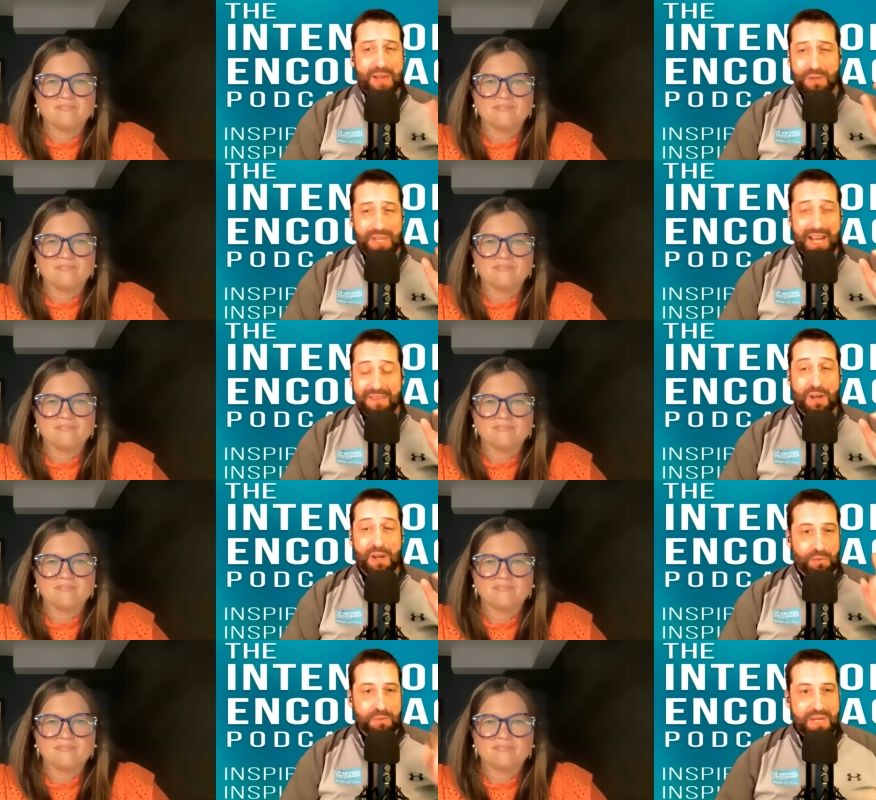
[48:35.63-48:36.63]
Speaker 1: better than I
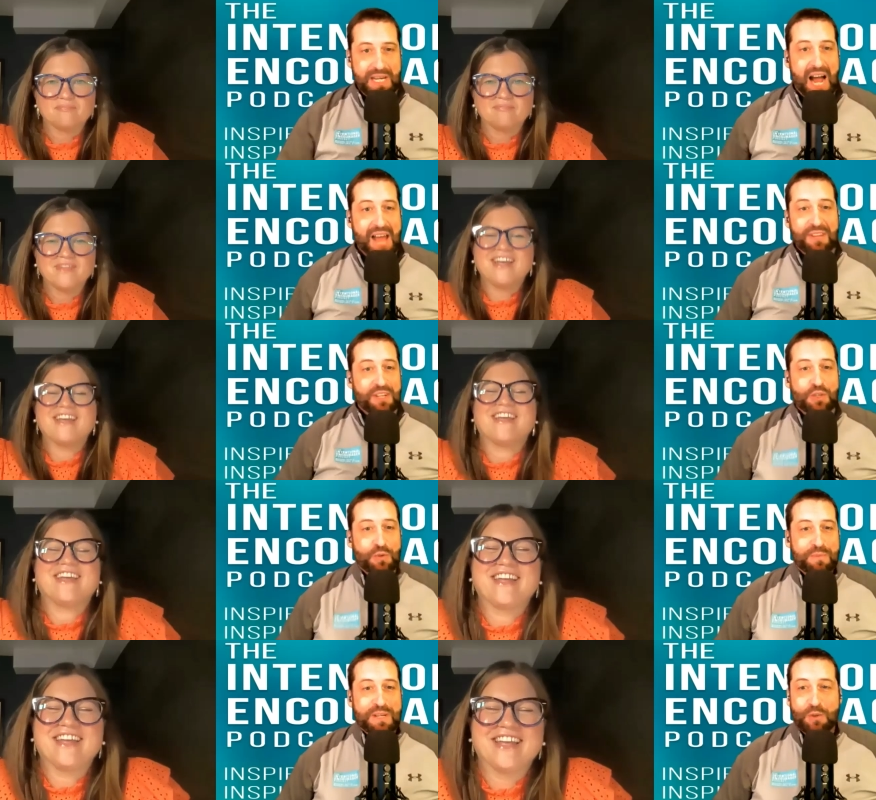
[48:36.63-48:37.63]
thought it would be. I thought
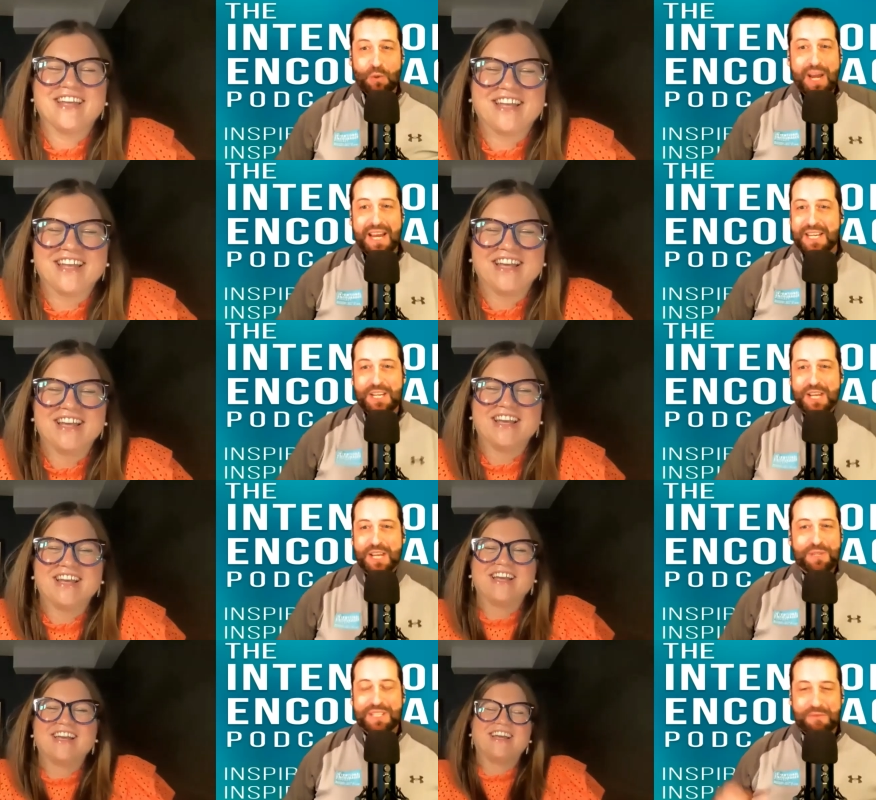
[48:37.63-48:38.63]
you would be great.
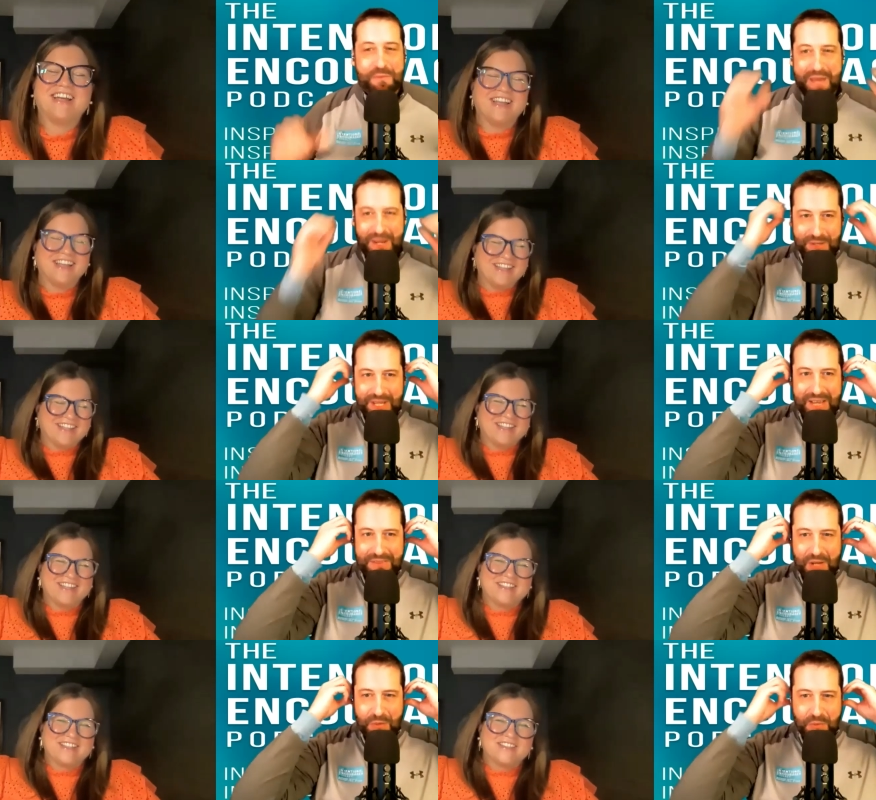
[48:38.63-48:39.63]
It was even better than
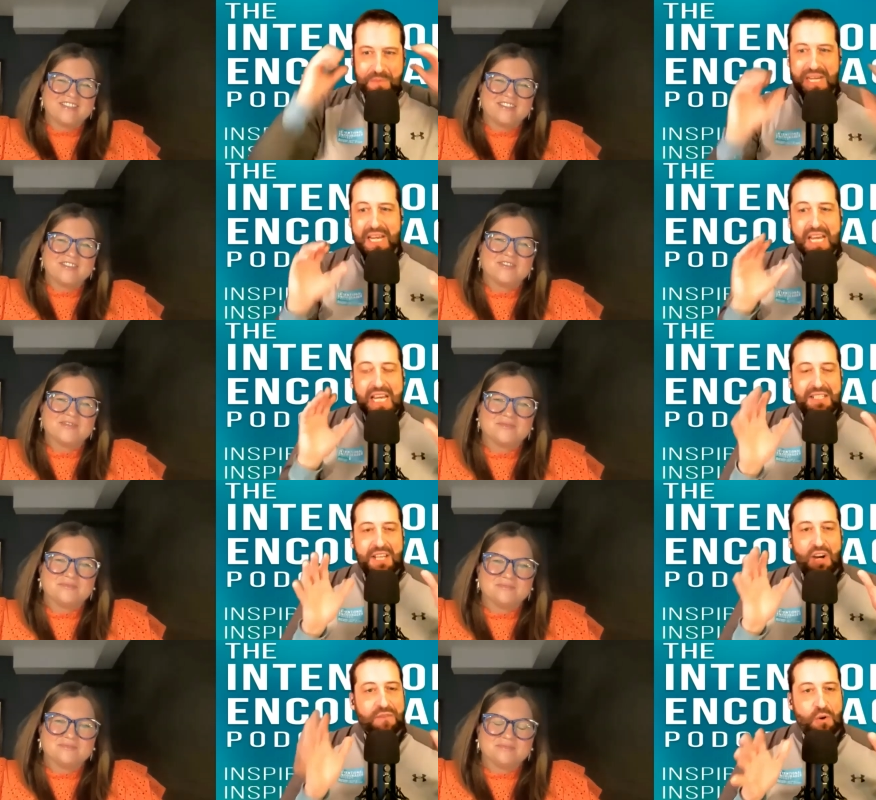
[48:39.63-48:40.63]
I thought it would be.
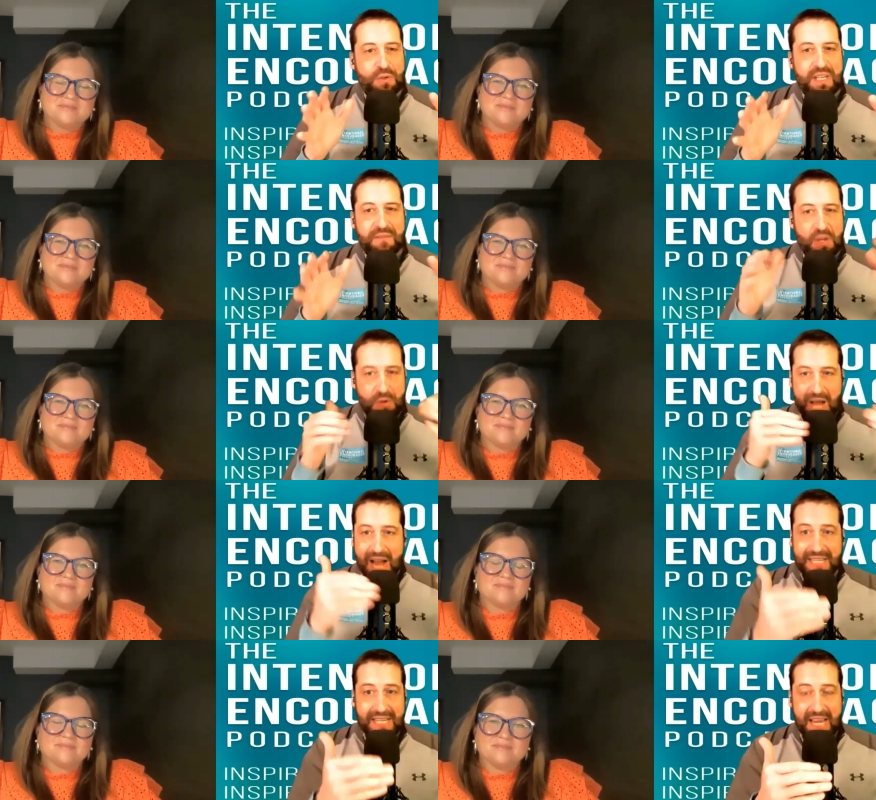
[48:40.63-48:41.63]
Tell folks if they're
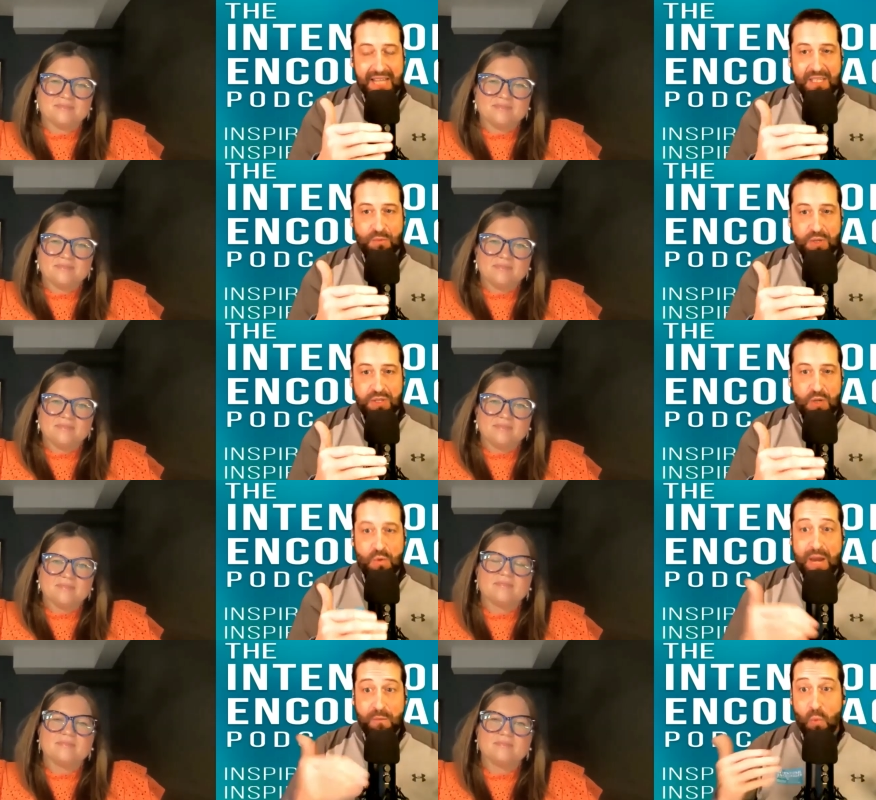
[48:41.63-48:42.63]
not connected with
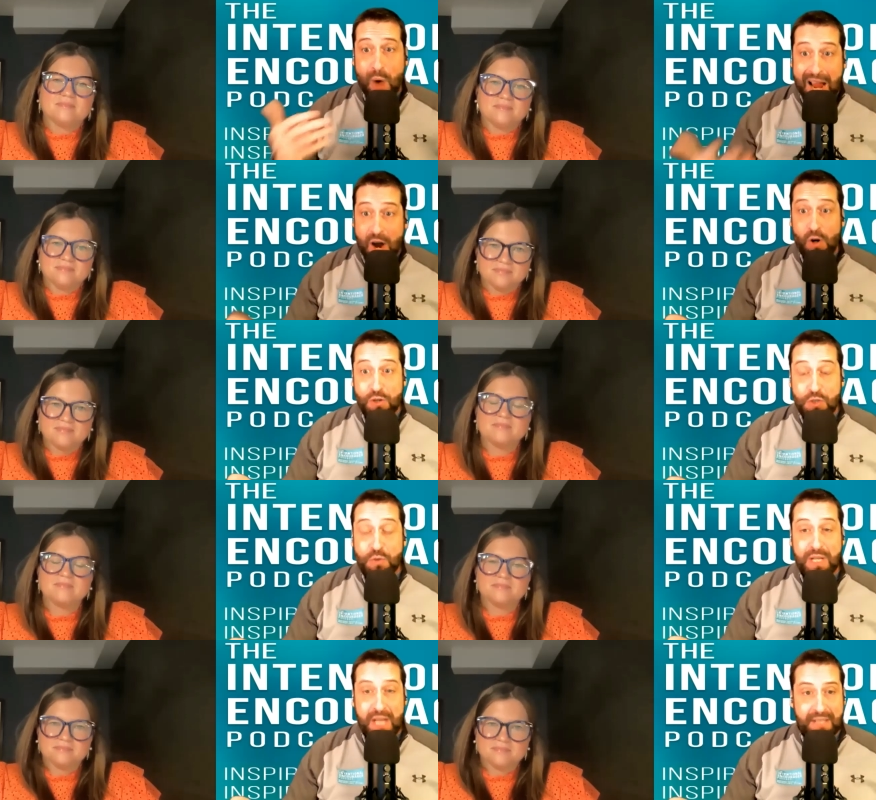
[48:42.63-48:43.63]
you and why aren't
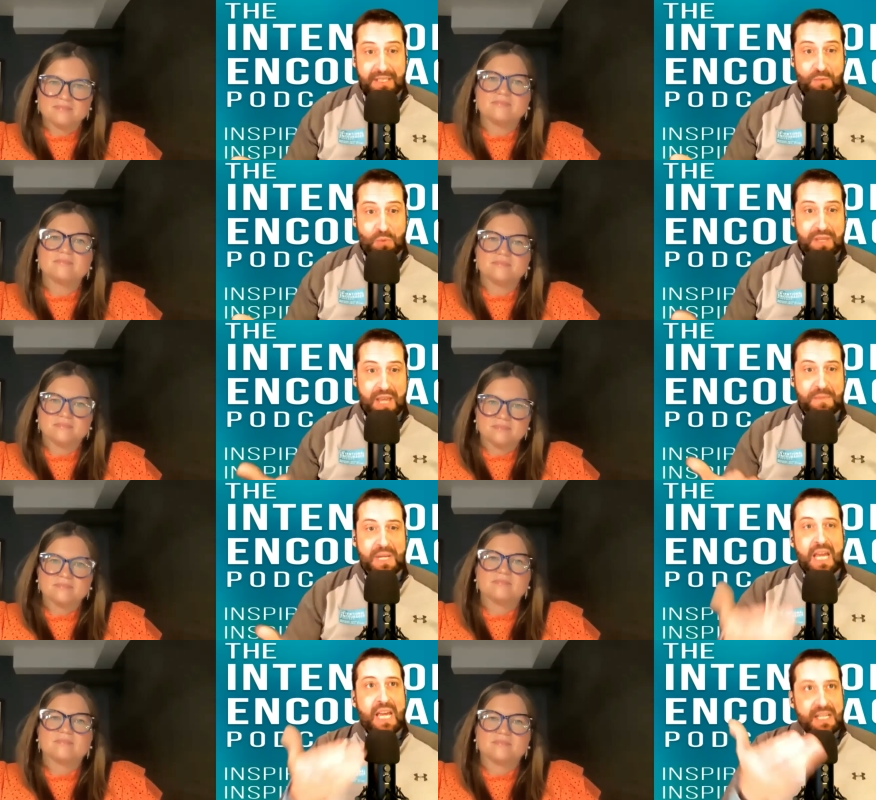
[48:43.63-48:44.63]
you connected with Amy?